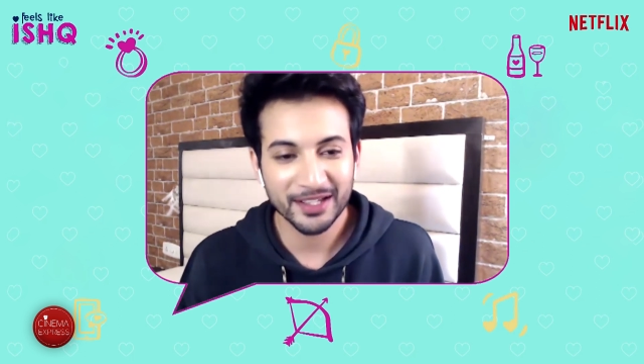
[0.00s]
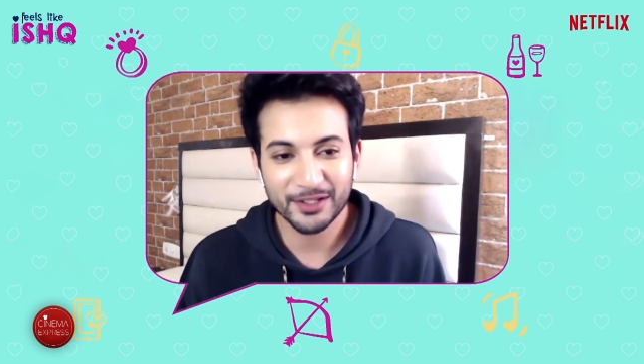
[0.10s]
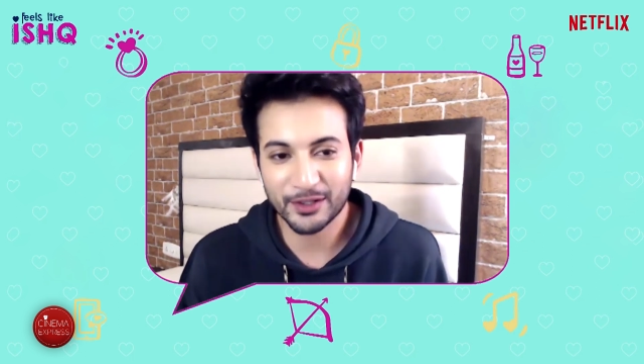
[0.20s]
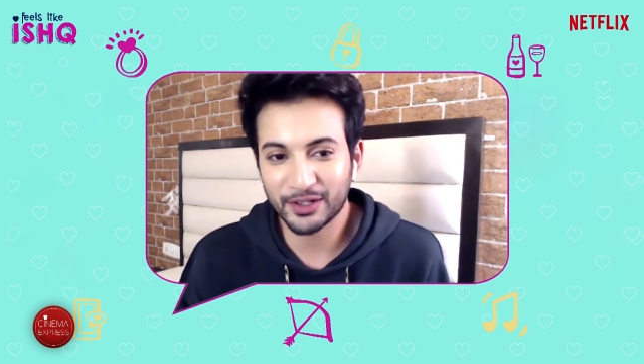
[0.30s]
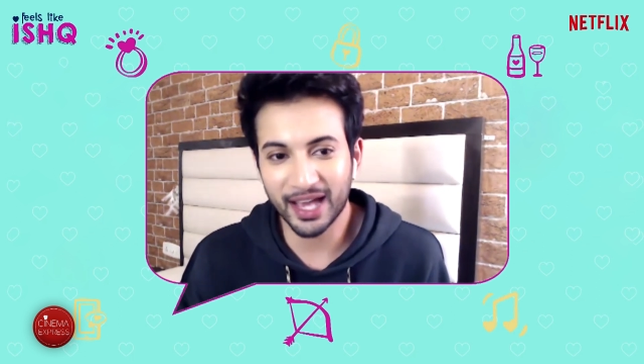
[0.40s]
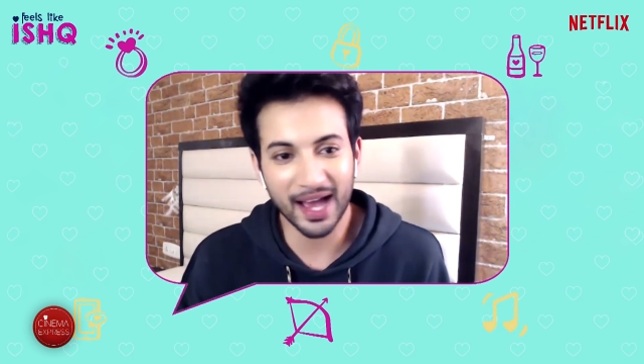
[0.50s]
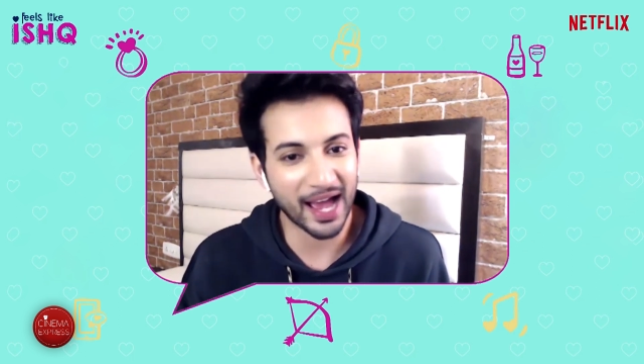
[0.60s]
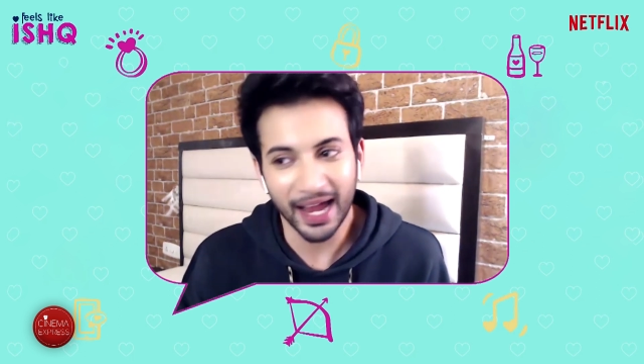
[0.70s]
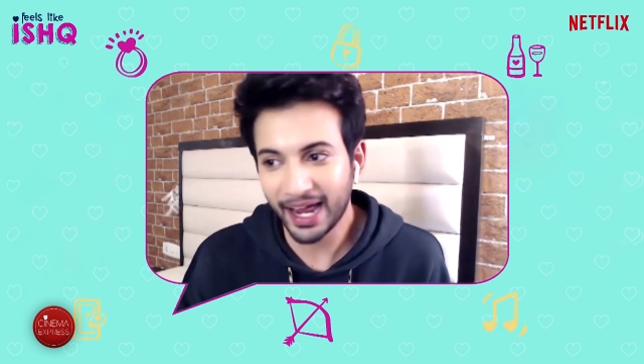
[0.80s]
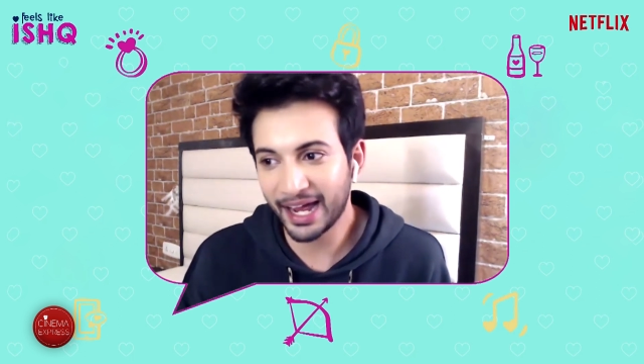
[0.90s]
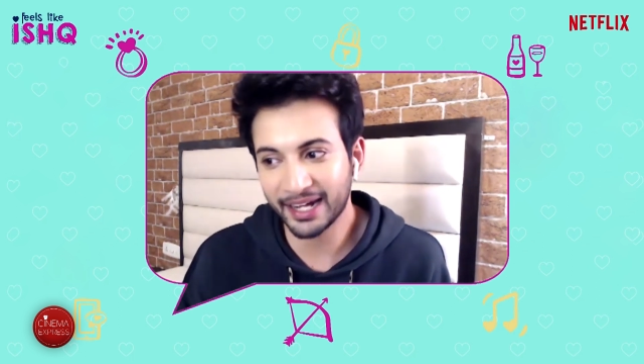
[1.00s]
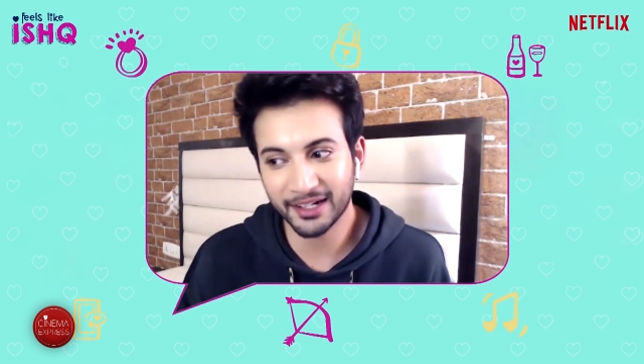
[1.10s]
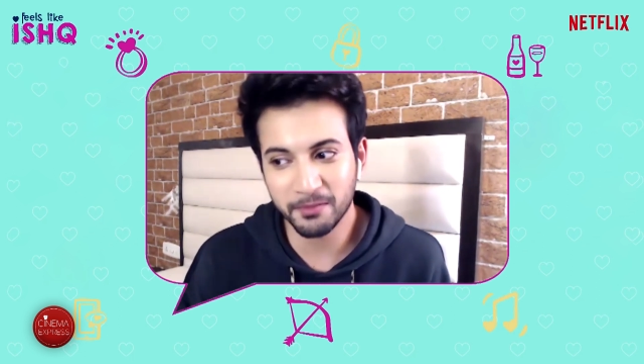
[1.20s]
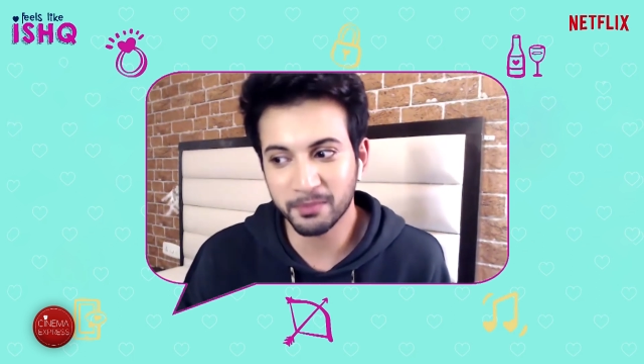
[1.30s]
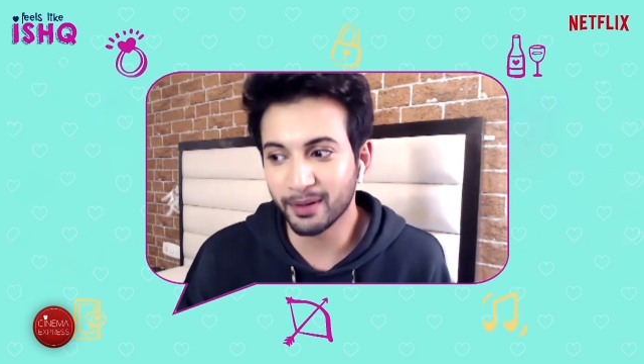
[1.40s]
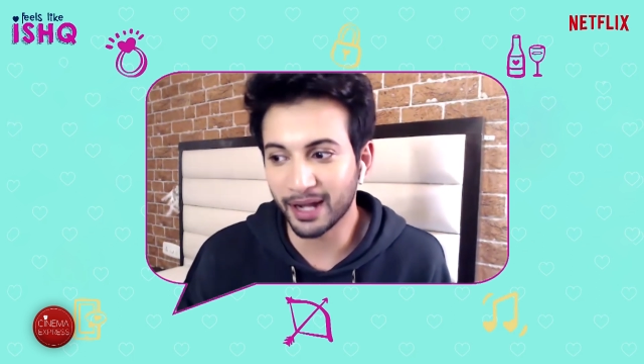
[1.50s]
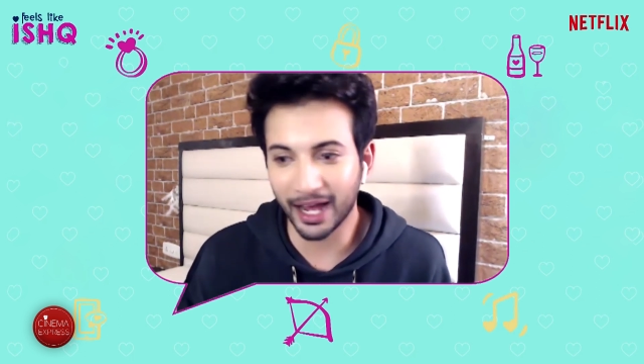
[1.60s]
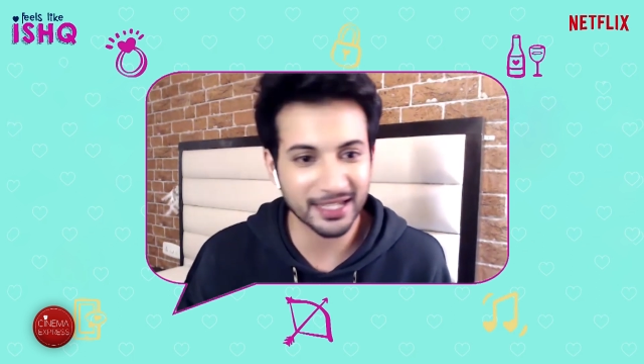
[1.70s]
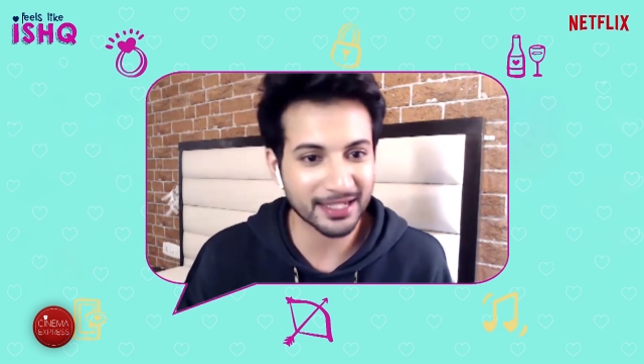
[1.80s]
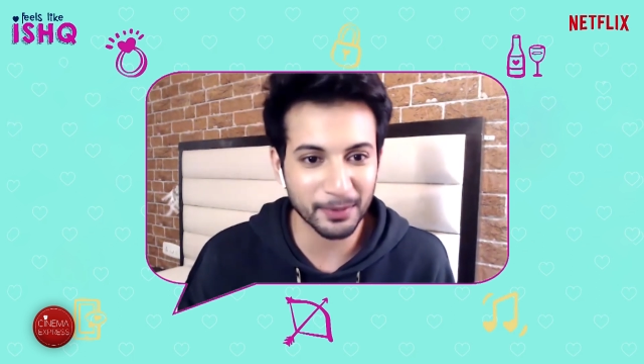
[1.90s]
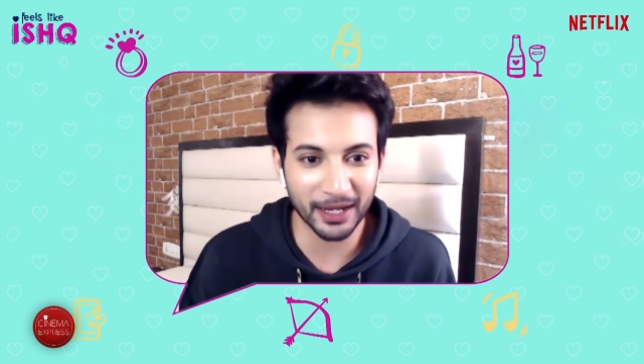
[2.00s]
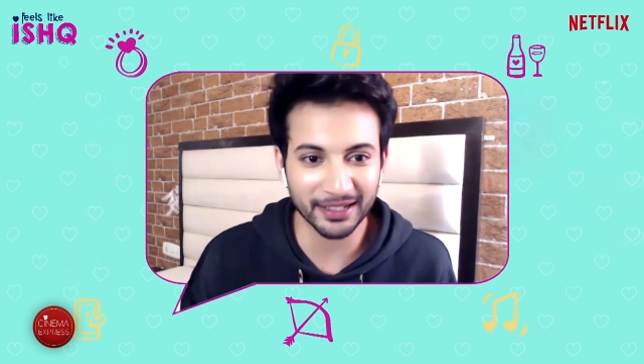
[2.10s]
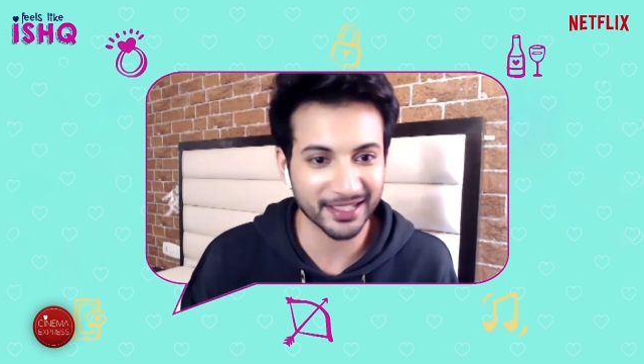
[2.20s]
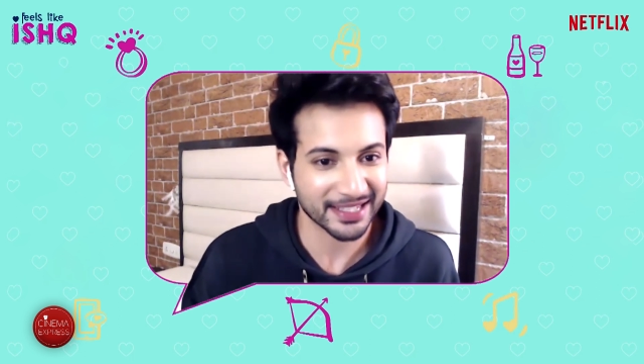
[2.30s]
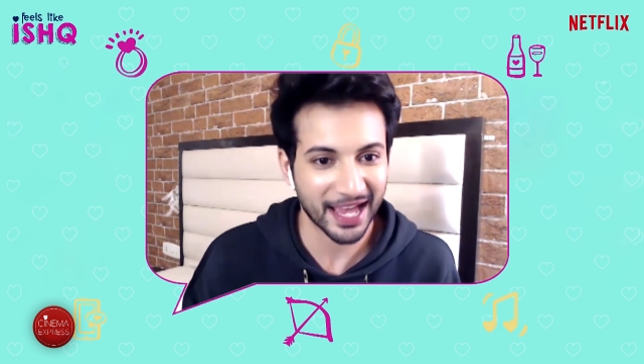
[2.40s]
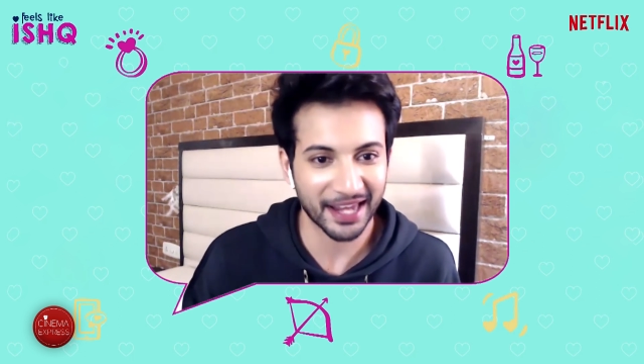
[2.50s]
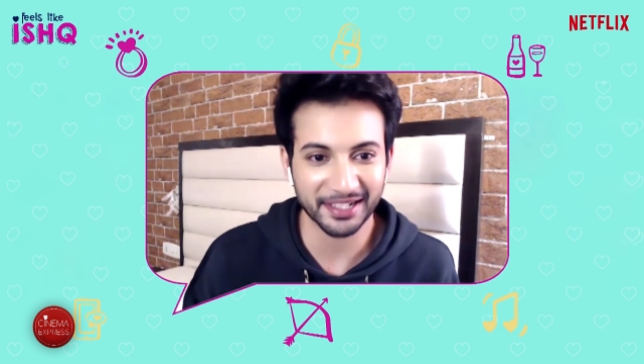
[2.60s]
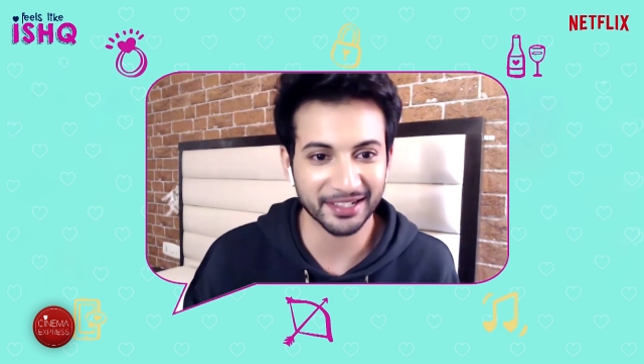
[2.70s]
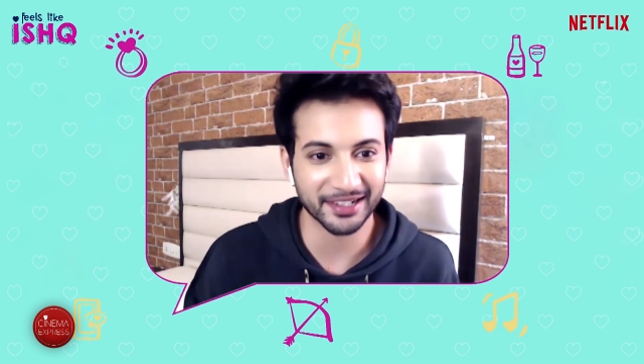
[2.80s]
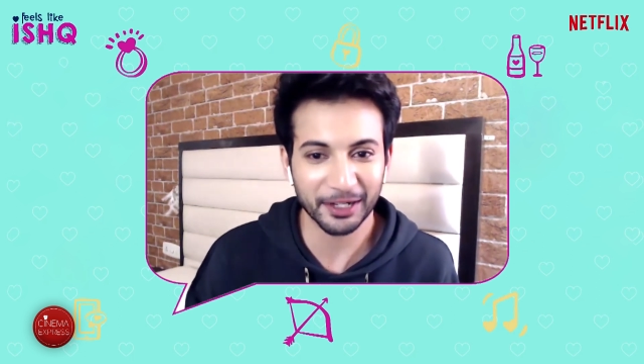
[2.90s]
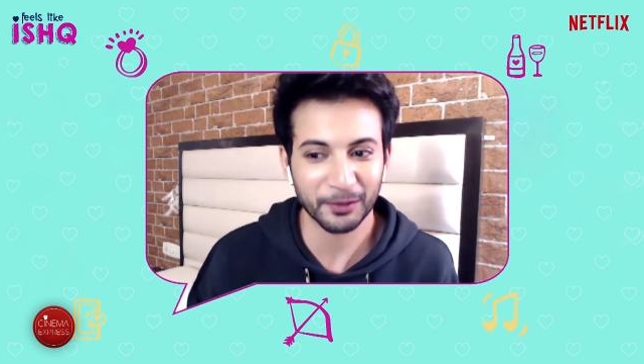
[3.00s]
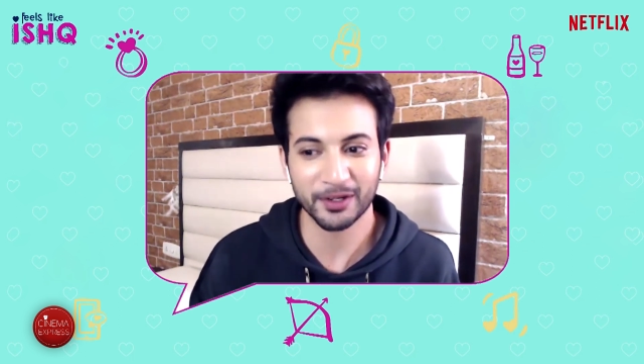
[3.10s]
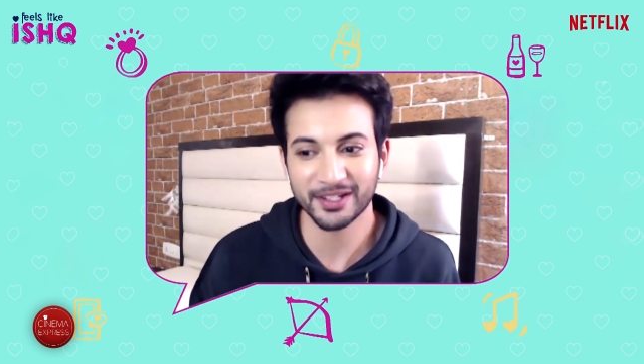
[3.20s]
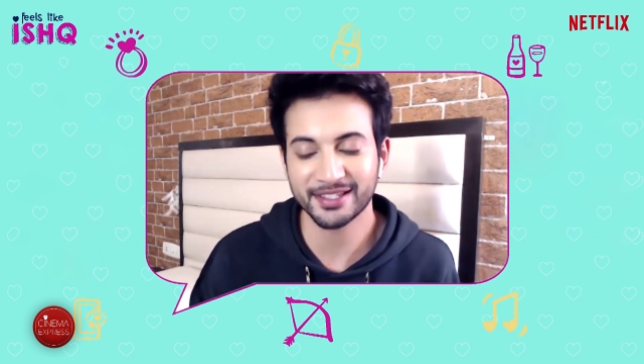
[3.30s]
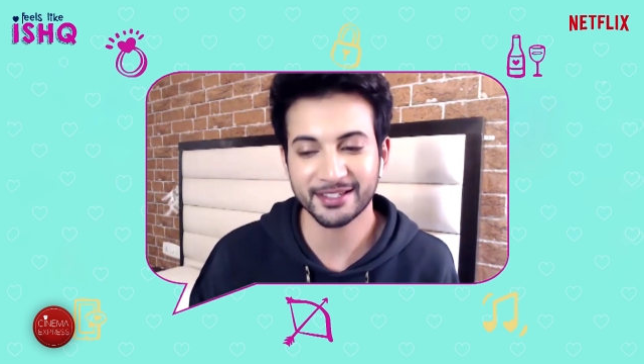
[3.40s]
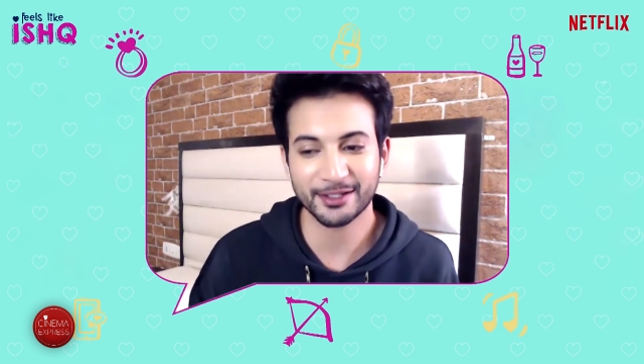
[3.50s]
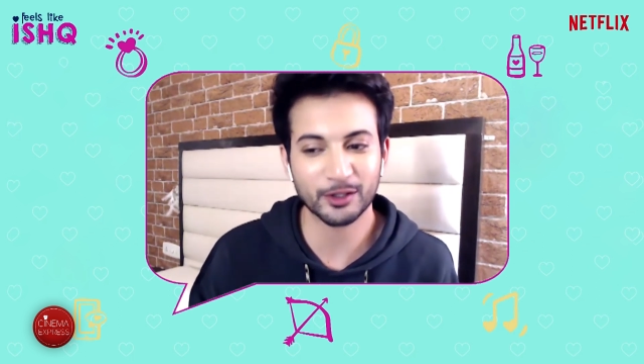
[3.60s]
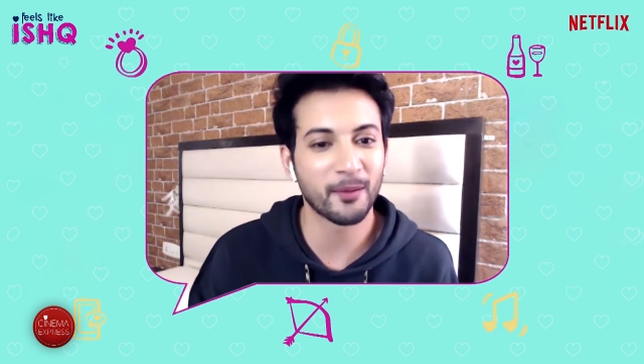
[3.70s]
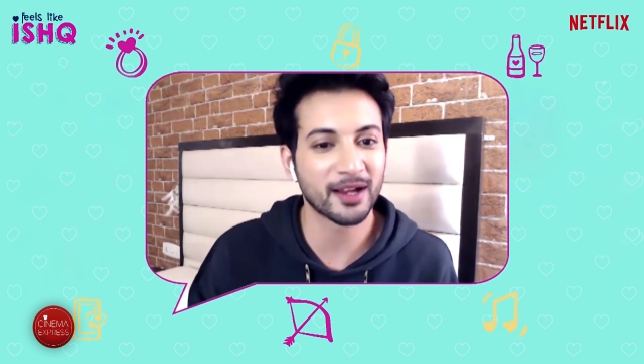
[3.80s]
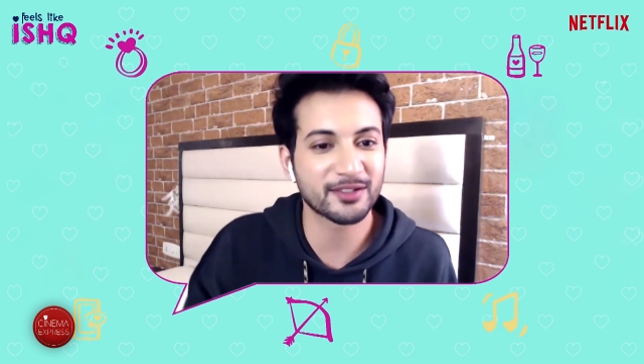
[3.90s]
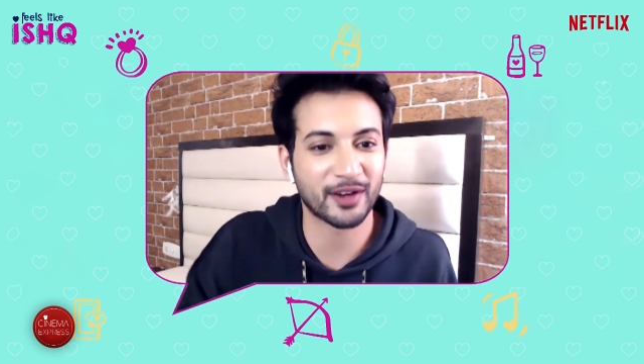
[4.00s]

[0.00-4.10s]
So yeah, I had a blast playing this character. It was so much